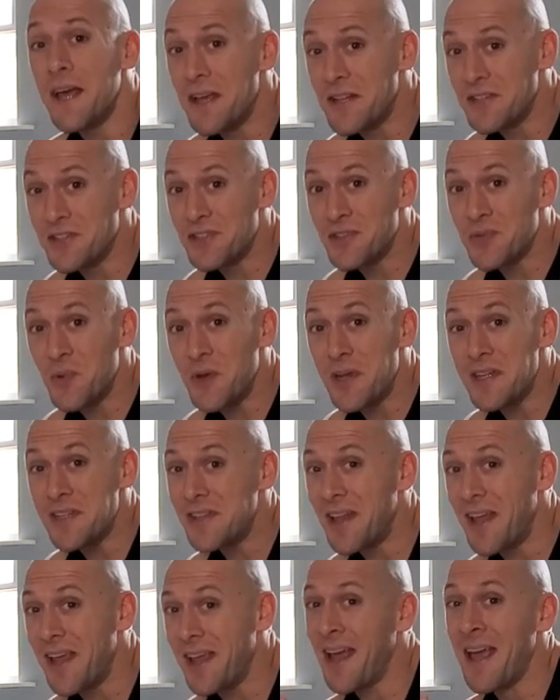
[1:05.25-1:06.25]
and sweet.
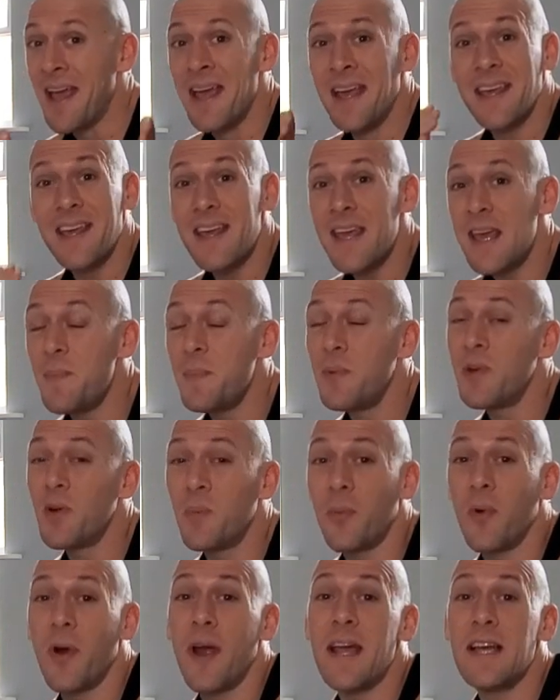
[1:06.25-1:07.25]
Like keep your
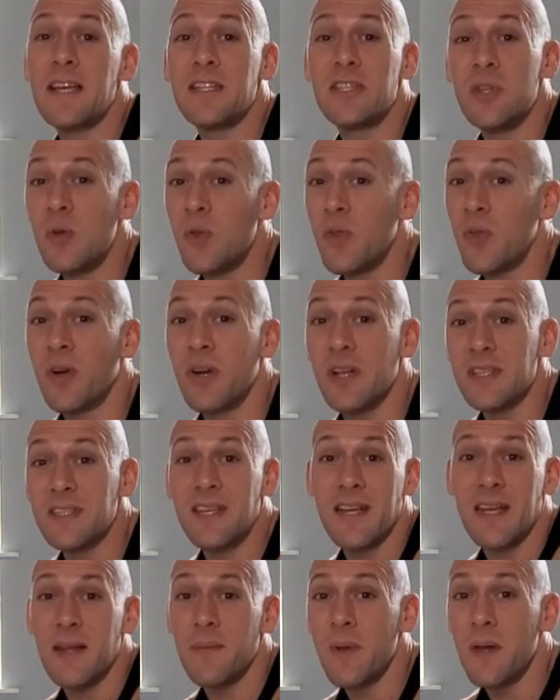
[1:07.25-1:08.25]
breaks to 30
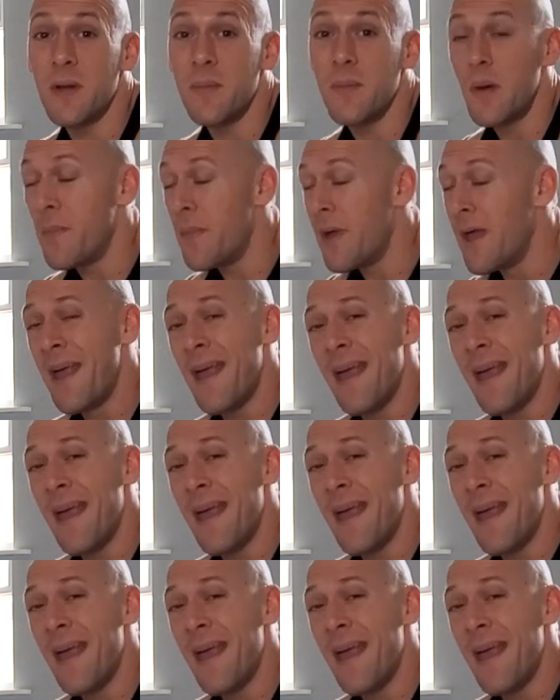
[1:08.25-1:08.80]
second minimum.